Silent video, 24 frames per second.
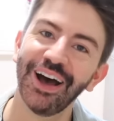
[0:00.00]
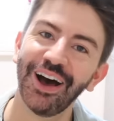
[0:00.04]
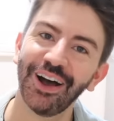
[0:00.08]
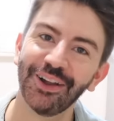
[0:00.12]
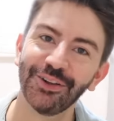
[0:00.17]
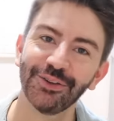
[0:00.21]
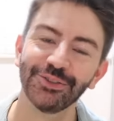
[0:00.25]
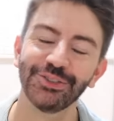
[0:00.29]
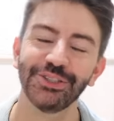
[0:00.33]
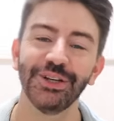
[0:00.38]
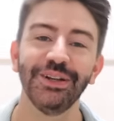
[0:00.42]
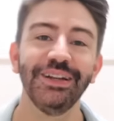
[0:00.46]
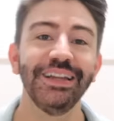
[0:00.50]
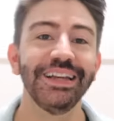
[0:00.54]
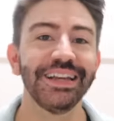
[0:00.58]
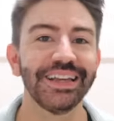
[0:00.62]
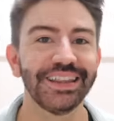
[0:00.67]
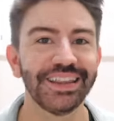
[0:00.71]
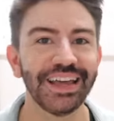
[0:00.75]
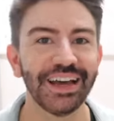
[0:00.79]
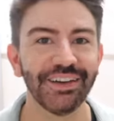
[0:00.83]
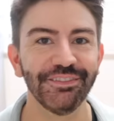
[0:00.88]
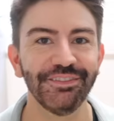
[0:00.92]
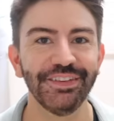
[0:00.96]
I'll also
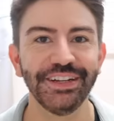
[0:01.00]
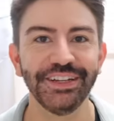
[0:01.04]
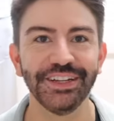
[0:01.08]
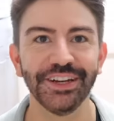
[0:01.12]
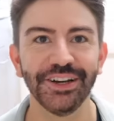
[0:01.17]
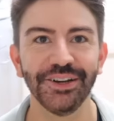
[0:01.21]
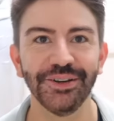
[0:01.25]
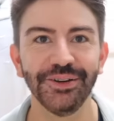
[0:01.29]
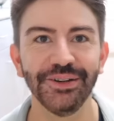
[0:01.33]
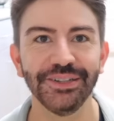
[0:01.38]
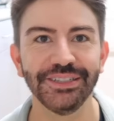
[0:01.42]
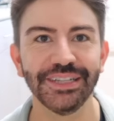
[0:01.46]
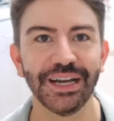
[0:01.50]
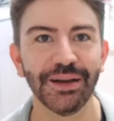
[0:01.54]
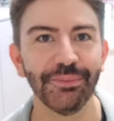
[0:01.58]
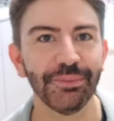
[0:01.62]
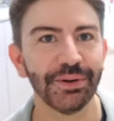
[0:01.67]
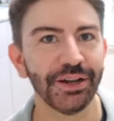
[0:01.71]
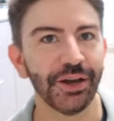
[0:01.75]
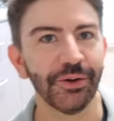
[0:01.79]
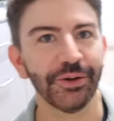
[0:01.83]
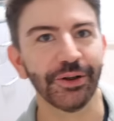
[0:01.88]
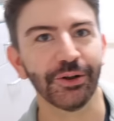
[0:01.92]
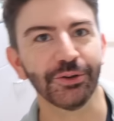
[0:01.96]
link that video down
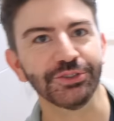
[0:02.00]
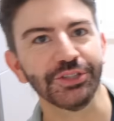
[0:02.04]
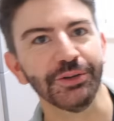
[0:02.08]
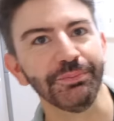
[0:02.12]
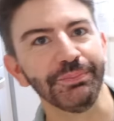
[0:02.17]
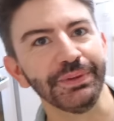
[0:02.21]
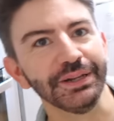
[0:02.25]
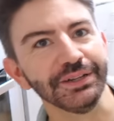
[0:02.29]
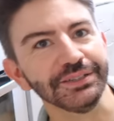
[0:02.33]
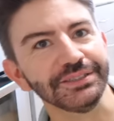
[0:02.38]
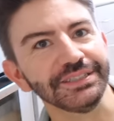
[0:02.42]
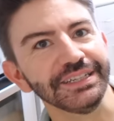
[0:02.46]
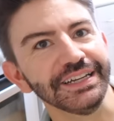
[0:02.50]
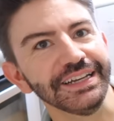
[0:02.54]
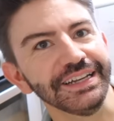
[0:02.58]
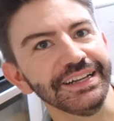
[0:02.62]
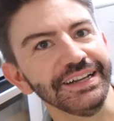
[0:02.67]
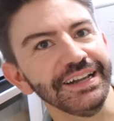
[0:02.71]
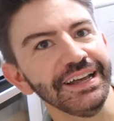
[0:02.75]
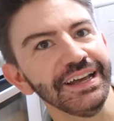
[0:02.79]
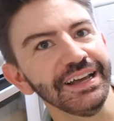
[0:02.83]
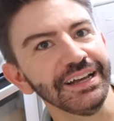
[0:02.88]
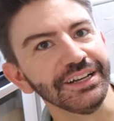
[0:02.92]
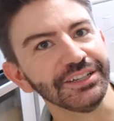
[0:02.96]
below, and I also built
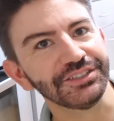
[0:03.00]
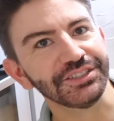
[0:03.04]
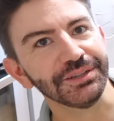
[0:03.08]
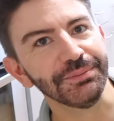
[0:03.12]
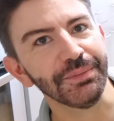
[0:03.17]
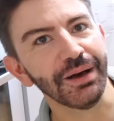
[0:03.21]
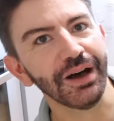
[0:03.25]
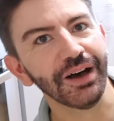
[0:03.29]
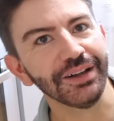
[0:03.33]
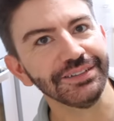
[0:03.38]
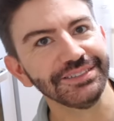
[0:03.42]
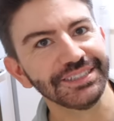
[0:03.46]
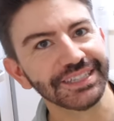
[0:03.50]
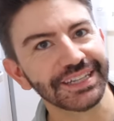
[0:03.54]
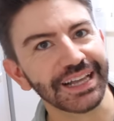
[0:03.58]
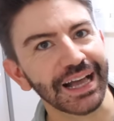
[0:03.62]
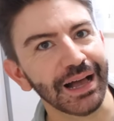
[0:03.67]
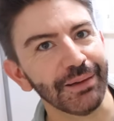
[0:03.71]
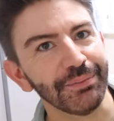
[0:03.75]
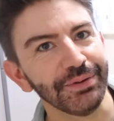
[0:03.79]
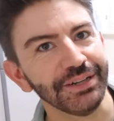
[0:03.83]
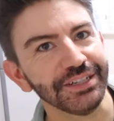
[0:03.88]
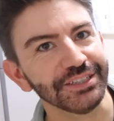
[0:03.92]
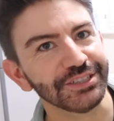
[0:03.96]
in some under
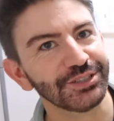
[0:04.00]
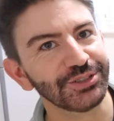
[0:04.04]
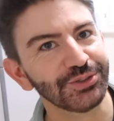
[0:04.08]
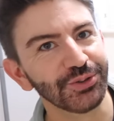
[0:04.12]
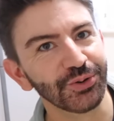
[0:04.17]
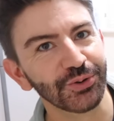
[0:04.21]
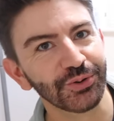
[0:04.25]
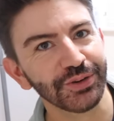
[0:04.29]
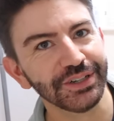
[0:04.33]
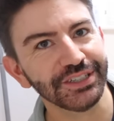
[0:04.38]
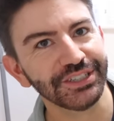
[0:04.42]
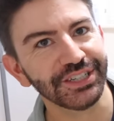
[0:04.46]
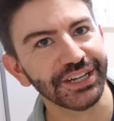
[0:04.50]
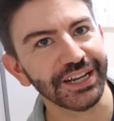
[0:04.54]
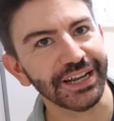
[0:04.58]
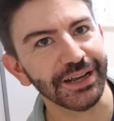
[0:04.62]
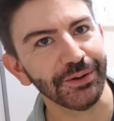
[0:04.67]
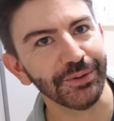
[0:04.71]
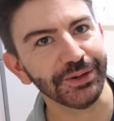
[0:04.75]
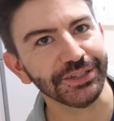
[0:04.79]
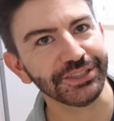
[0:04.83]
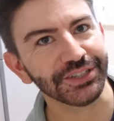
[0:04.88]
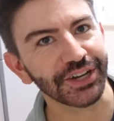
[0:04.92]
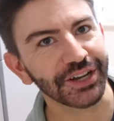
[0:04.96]
cabinet storage
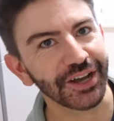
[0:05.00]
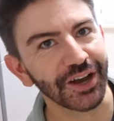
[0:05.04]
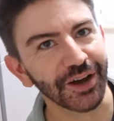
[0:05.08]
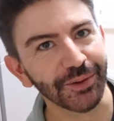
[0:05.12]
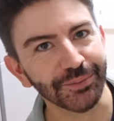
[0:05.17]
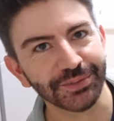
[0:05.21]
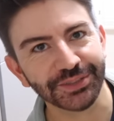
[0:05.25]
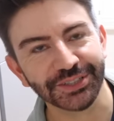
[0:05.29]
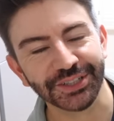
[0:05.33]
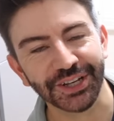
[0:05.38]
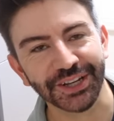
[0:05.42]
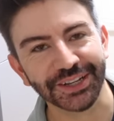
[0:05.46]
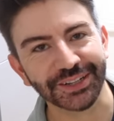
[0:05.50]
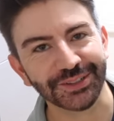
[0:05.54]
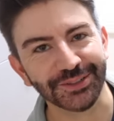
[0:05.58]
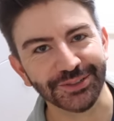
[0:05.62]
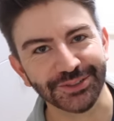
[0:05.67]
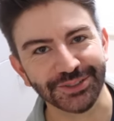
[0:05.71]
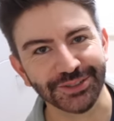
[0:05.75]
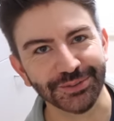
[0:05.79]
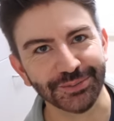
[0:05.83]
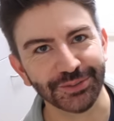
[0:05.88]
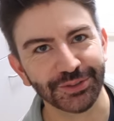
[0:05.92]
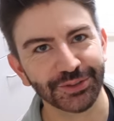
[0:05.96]
here, which I
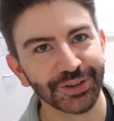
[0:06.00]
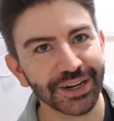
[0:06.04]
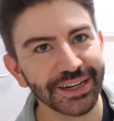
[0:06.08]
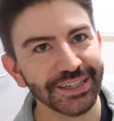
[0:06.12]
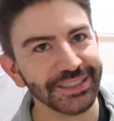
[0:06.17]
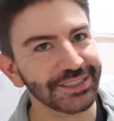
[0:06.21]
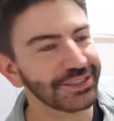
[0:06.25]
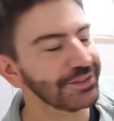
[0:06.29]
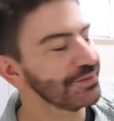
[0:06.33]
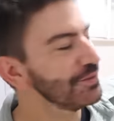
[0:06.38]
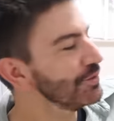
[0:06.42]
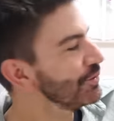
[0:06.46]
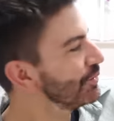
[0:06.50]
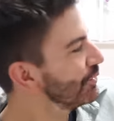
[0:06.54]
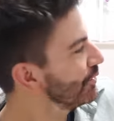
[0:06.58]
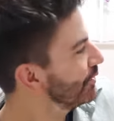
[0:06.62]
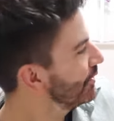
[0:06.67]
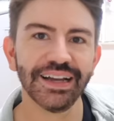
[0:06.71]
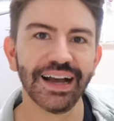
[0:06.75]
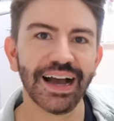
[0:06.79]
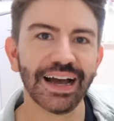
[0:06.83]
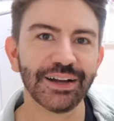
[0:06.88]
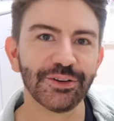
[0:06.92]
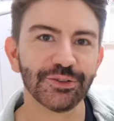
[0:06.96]
upcycled some crates for,
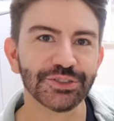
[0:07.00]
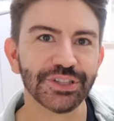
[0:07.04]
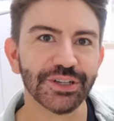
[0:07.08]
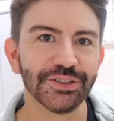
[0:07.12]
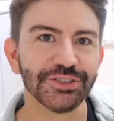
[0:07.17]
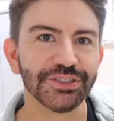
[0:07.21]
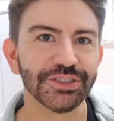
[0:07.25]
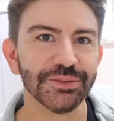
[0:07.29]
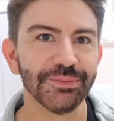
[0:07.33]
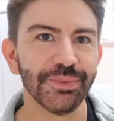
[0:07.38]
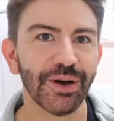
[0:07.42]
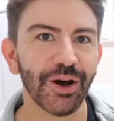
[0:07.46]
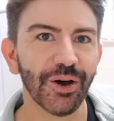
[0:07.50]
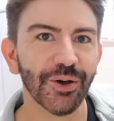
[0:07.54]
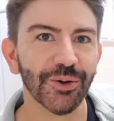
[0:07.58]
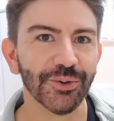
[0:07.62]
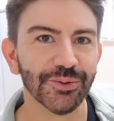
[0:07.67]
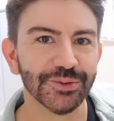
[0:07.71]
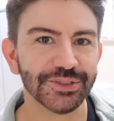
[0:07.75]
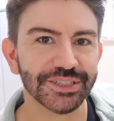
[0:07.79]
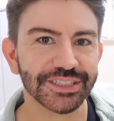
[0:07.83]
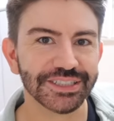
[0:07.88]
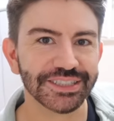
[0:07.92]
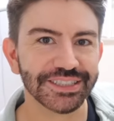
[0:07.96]
and also some
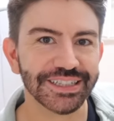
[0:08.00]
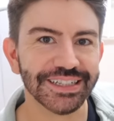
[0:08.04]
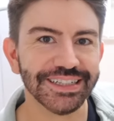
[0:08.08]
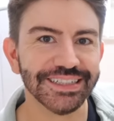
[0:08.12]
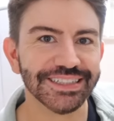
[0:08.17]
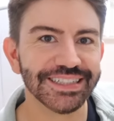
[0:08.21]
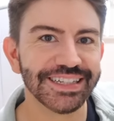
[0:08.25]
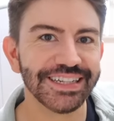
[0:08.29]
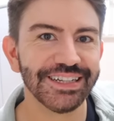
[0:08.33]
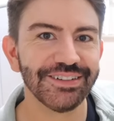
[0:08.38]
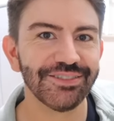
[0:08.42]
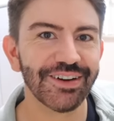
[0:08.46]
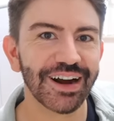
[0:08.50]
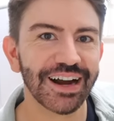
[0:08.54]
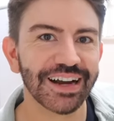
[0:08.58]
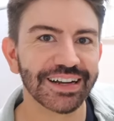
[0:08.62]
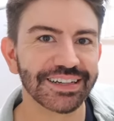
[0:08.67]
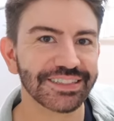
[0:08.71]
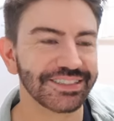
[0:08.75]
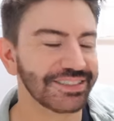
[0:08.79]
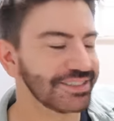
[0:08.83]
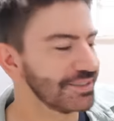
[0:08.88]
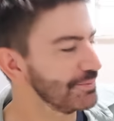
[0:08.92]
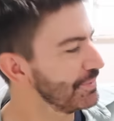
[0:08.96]
old CD
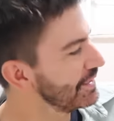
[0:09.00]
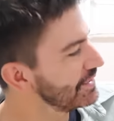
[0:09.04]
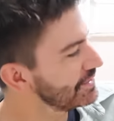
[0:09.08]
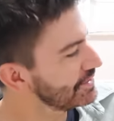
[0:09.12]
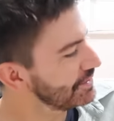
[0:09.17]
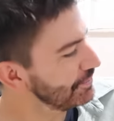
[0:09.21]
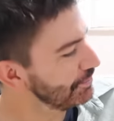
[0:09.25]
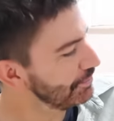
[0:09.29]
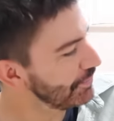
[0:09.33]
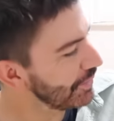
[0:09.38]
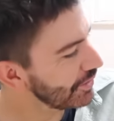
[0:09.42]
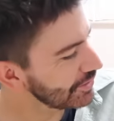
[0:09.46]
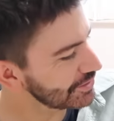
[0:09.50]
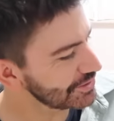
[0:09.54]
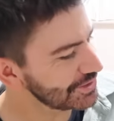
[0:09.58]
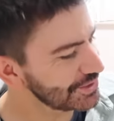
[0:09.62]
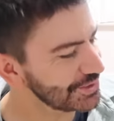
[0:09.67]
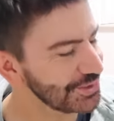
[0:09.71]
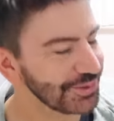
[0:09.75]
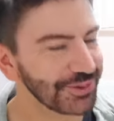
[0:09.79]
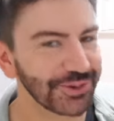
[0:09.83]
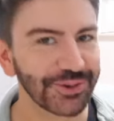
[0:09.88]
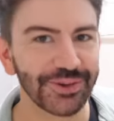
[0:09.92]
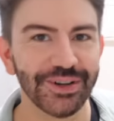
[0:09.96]
racks to make some mug
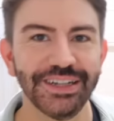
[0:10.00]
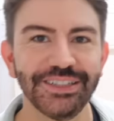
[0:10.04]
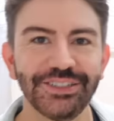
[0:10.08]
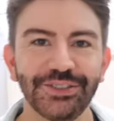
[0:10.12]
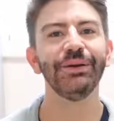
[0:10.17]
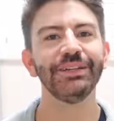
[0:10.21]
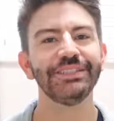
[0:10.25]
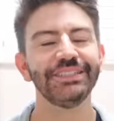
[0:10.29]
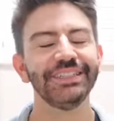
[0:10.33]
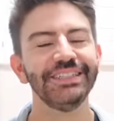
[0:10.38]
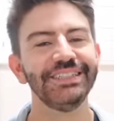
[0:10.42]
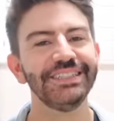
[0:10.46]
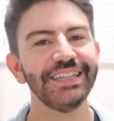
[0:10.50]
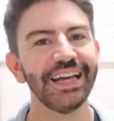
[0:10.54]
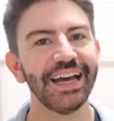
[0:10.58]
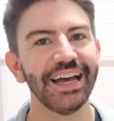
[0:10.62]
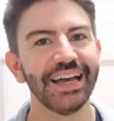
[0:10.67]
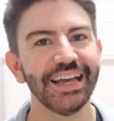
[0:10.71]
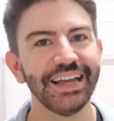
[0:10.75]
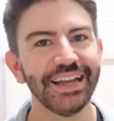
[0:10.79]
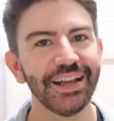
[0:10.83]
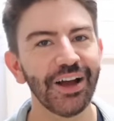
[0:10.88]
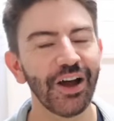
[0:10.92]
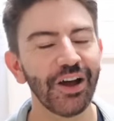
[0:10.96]
storage. But
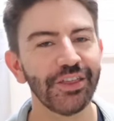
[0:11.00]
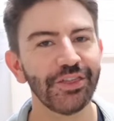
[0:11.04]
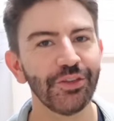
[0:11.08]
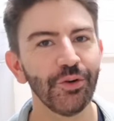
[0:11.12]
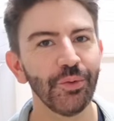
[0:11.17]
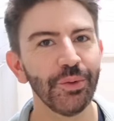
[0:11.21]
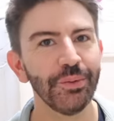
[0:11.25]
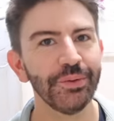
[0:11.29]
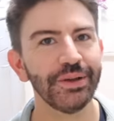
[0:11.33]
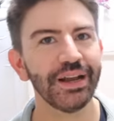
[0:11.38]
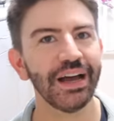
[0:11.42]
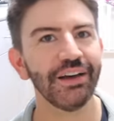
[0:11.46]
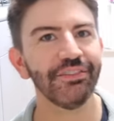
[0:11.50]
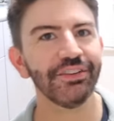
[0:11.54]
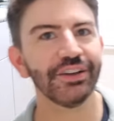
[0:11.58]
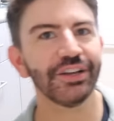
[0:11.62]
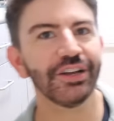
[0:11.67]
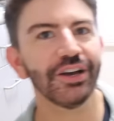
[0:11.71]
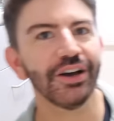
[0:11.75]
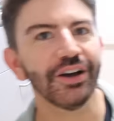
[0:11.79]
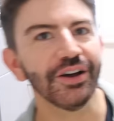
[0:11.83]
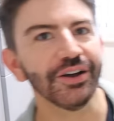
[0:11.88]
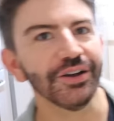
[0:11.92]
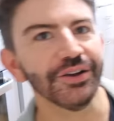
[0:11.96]
today I thought we would have a
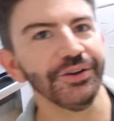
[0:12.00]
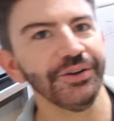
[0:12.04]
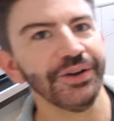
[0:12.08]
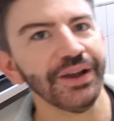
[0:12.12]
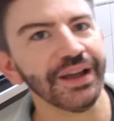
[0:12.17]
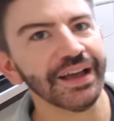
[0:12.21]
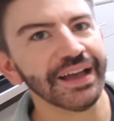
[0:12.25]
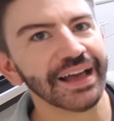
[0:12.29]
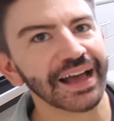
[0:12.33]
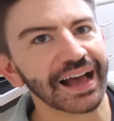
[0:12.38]
go